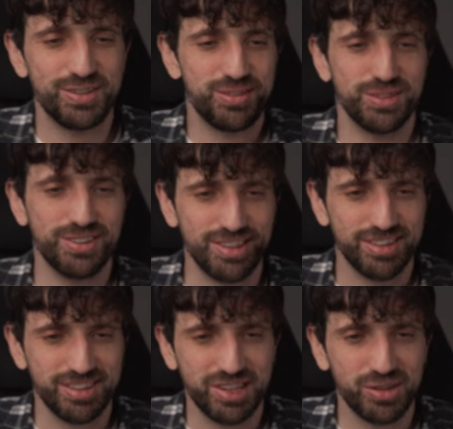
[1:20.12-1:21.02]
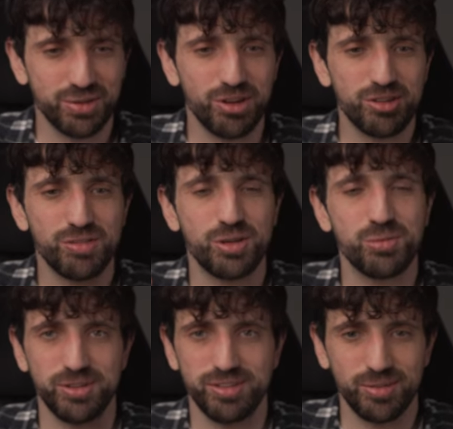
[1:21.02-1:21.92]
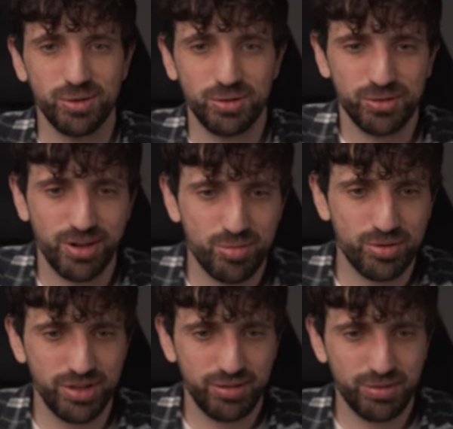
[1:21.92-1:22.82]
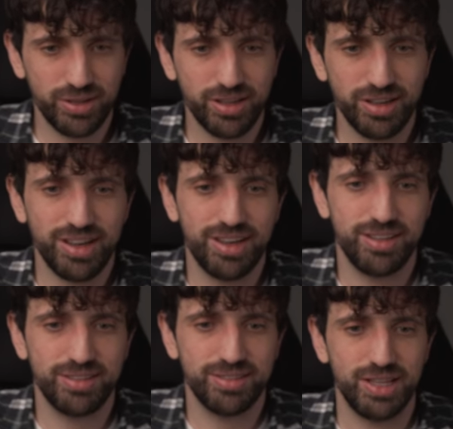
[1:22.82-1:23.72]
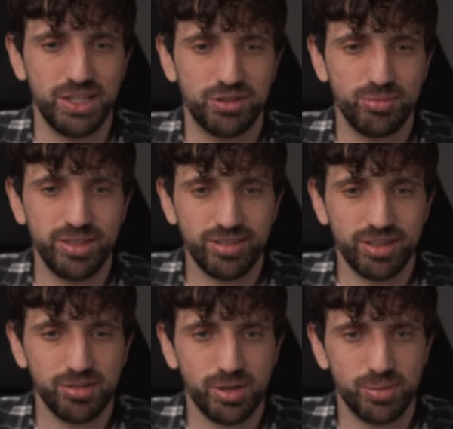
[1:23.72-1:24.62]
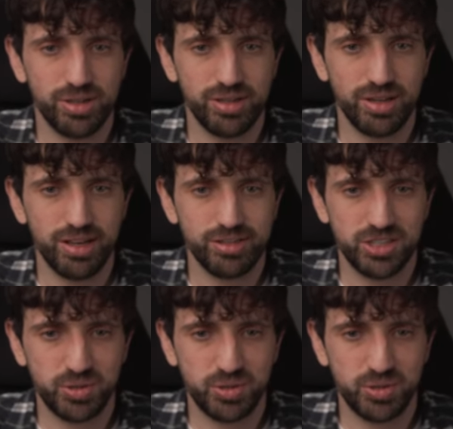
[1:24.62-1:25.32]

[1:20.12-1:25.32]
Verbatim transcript: it's just like taking a lot of time to install all the library and everything. And in the meantime, I will ask